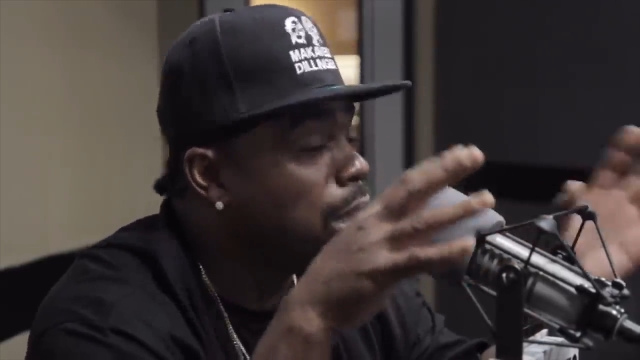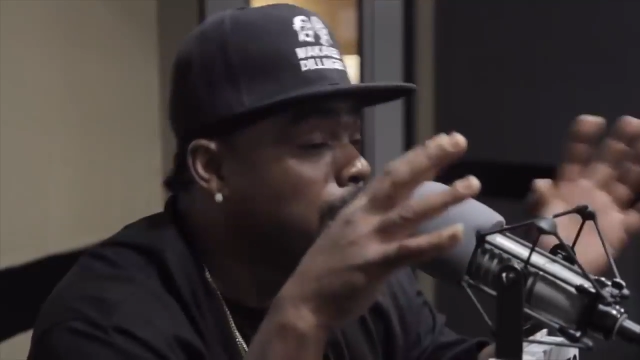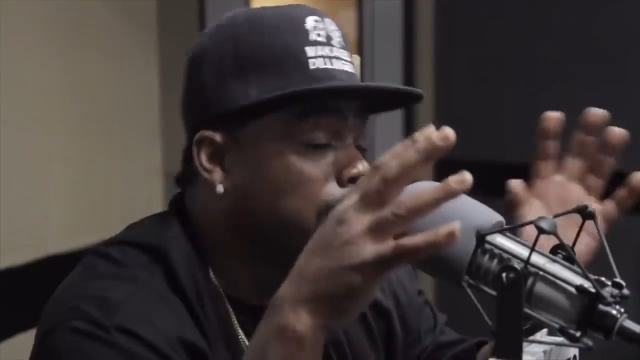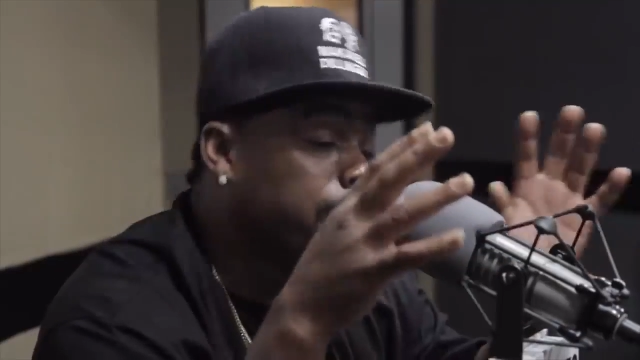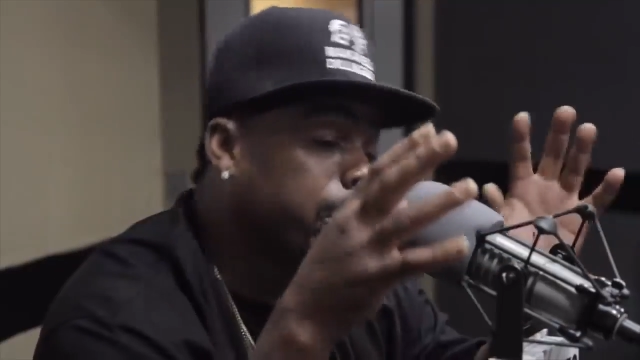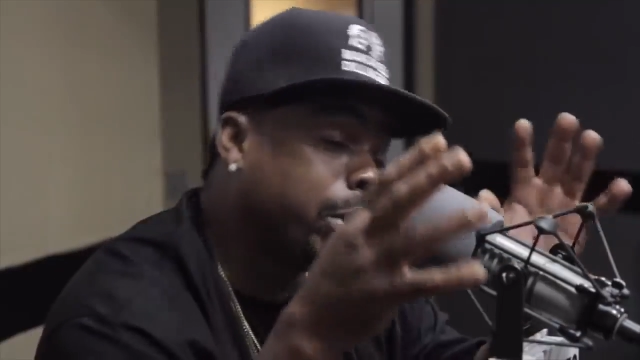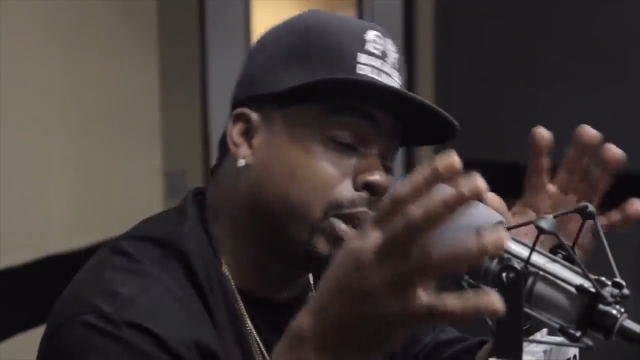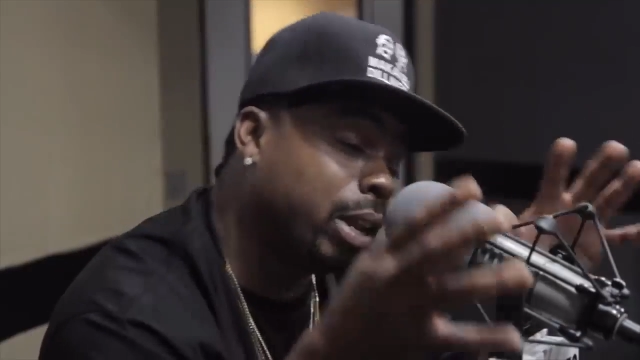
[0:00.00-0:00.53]

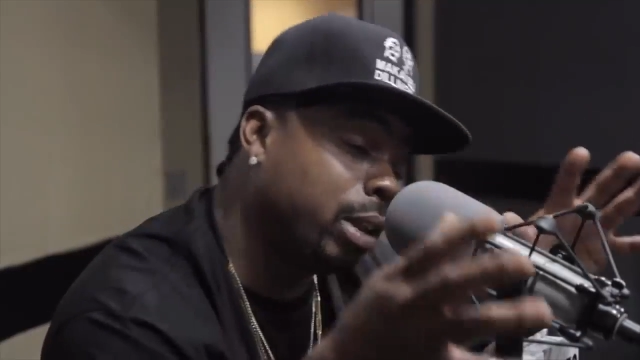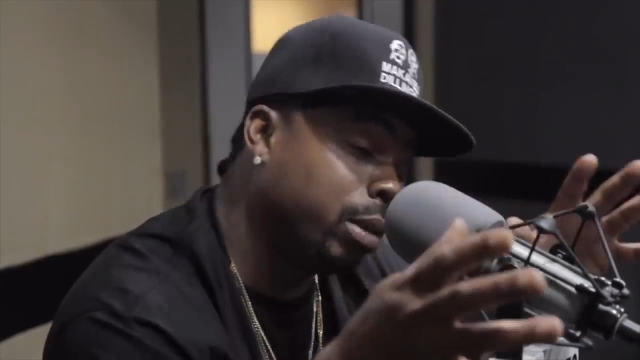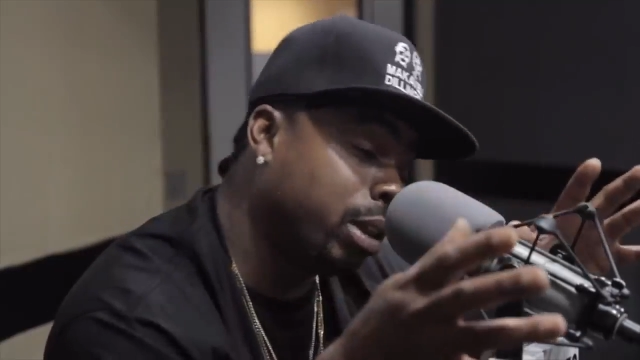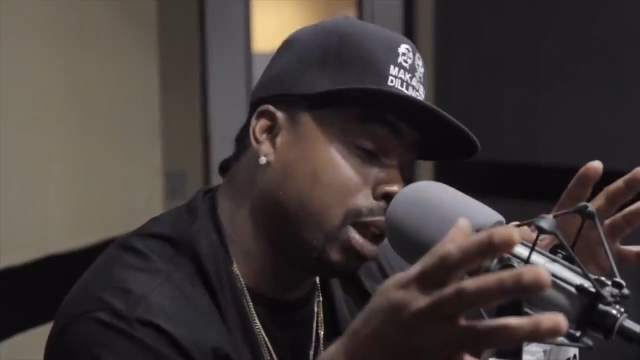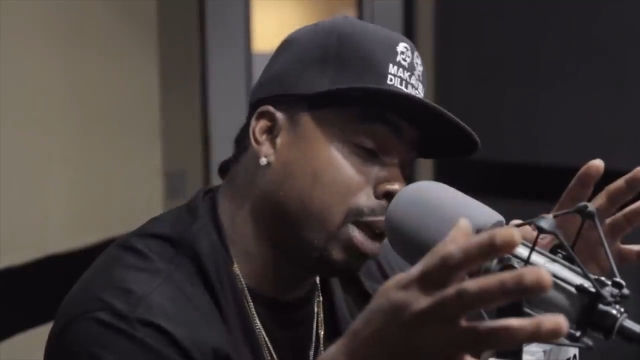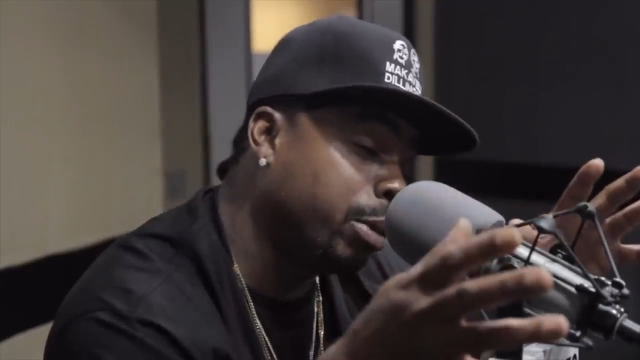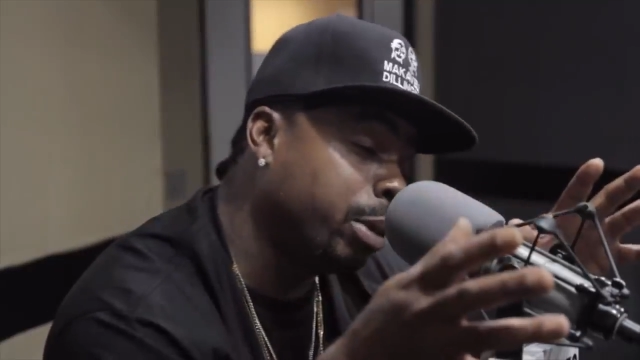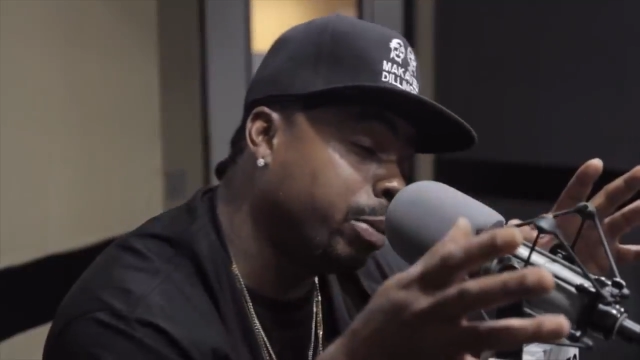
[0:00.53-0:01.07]
Yeah. But then he
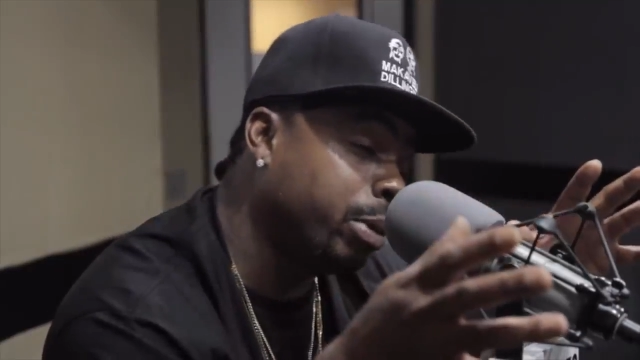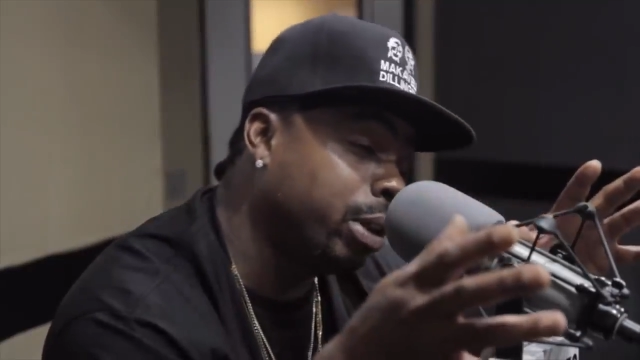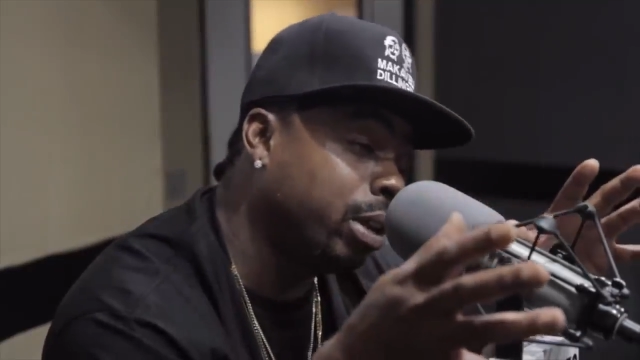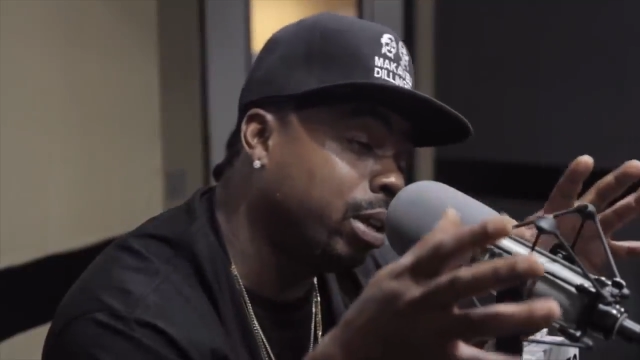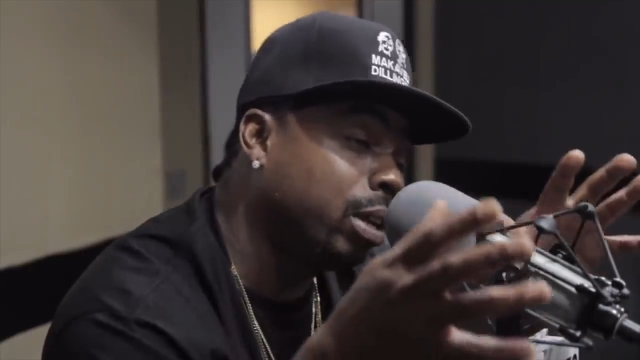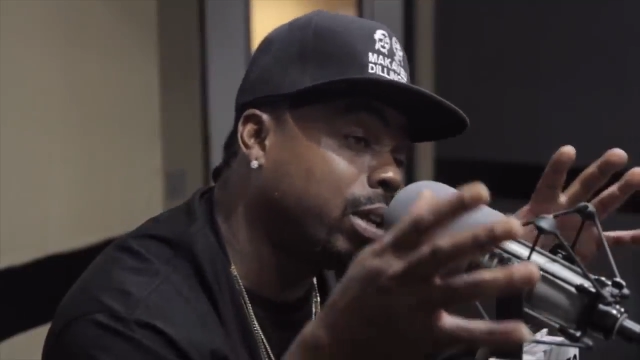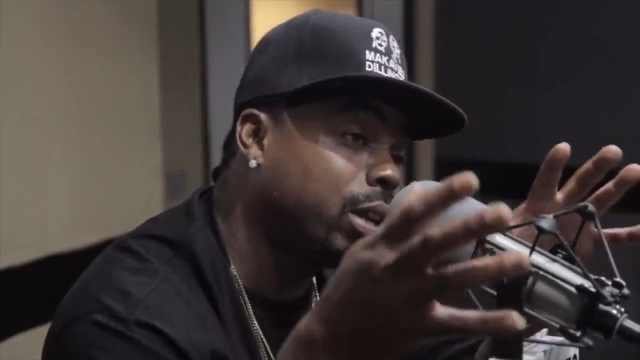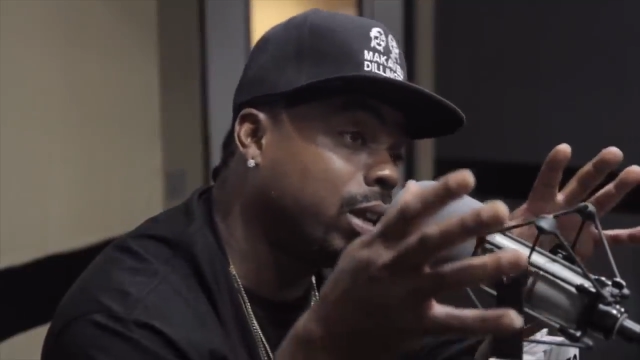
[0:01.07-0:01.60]
came to
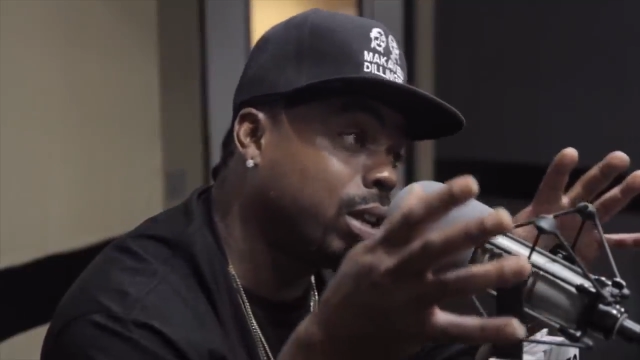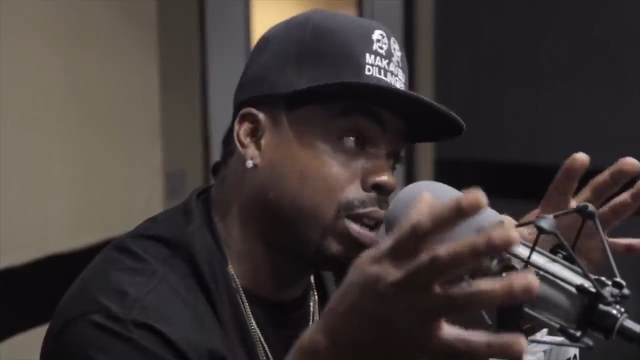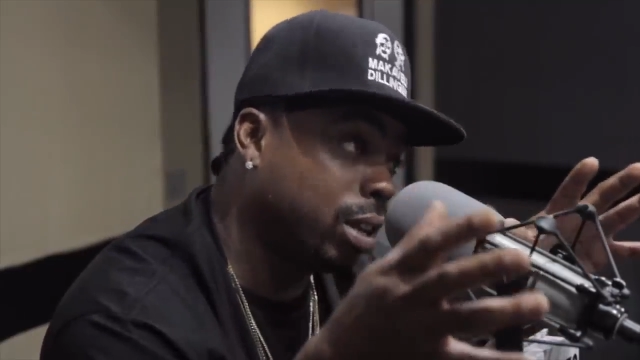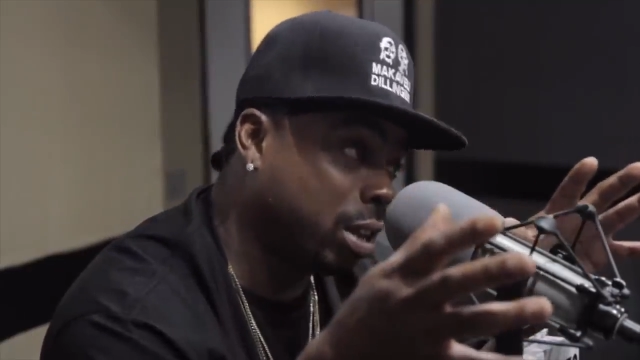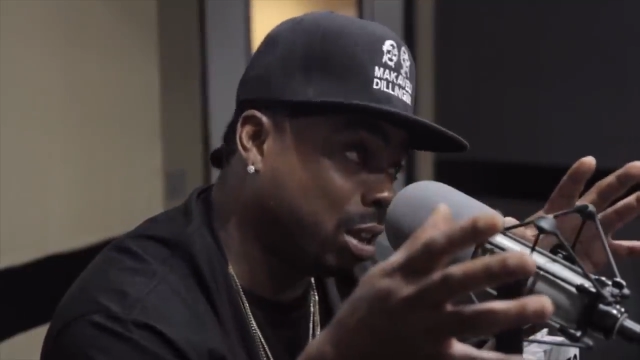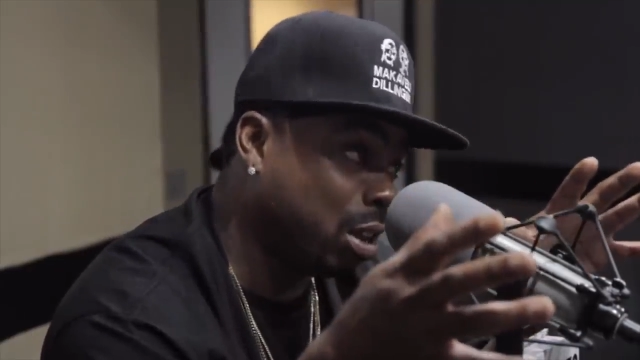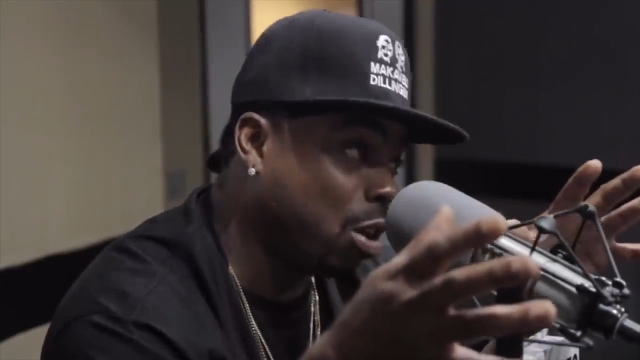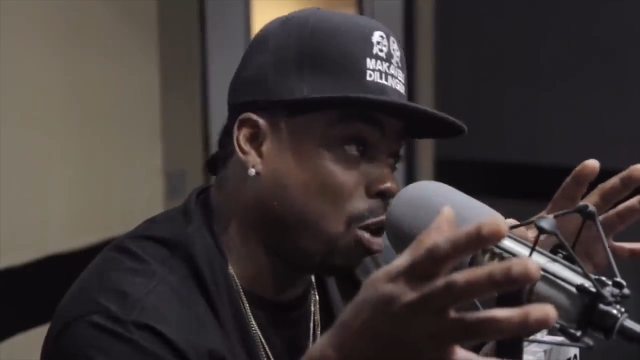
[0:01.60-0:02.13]
be
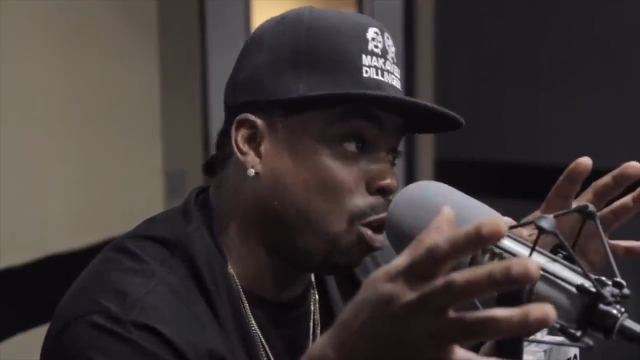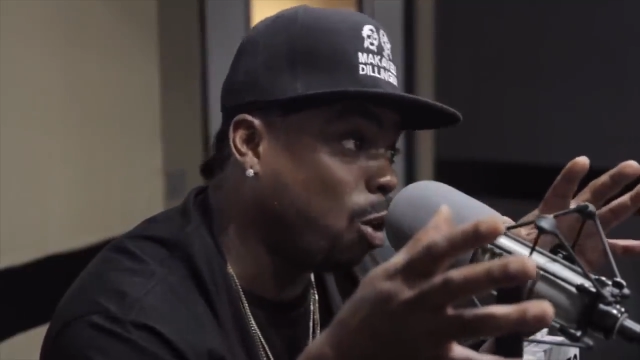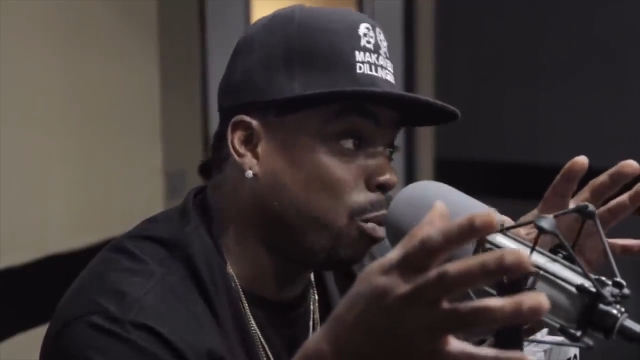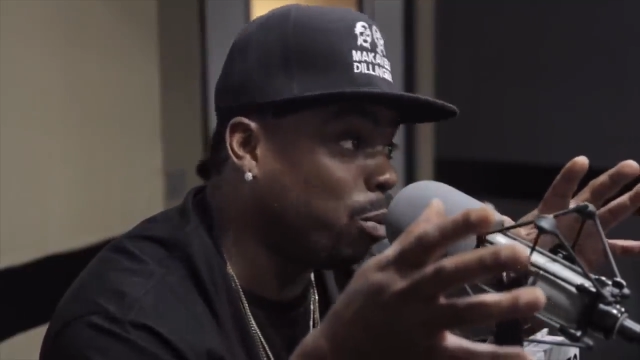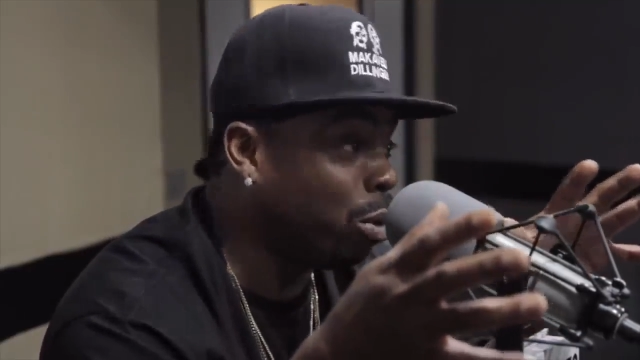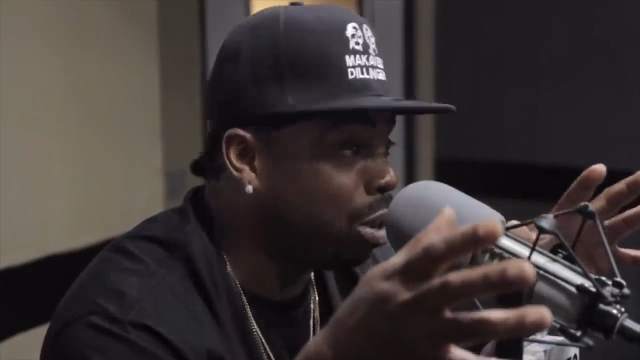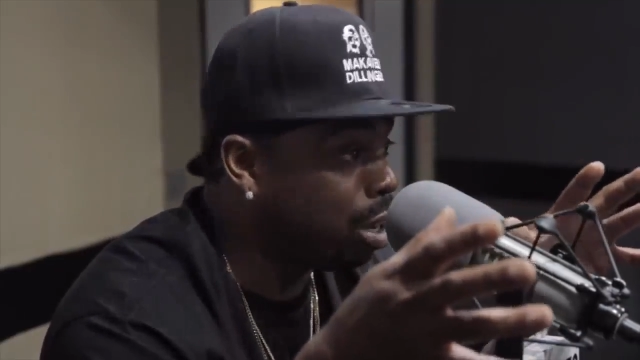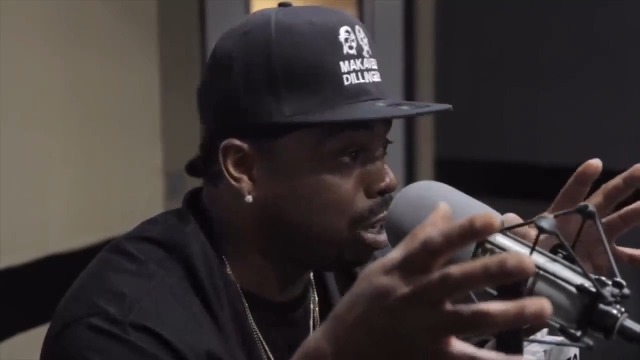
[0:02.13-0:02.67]
all
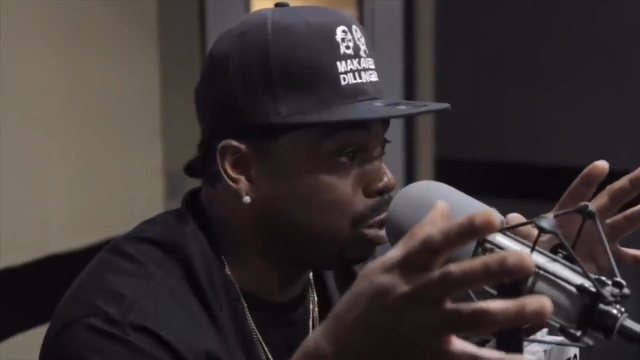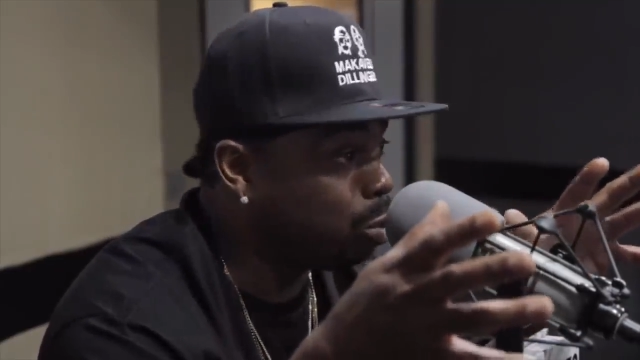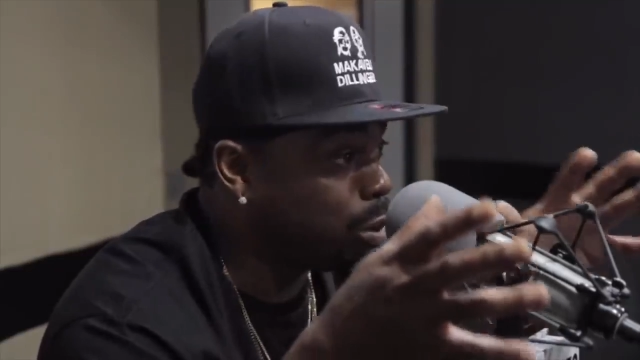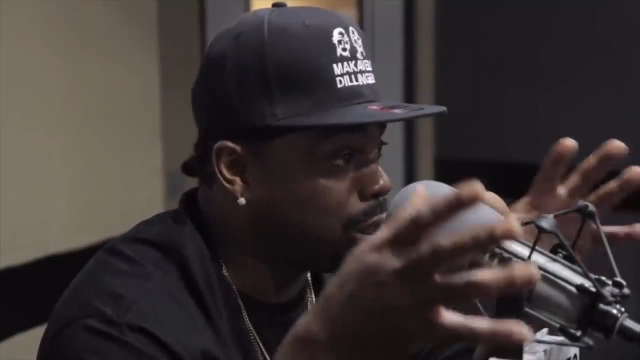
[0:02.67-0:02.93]
bloods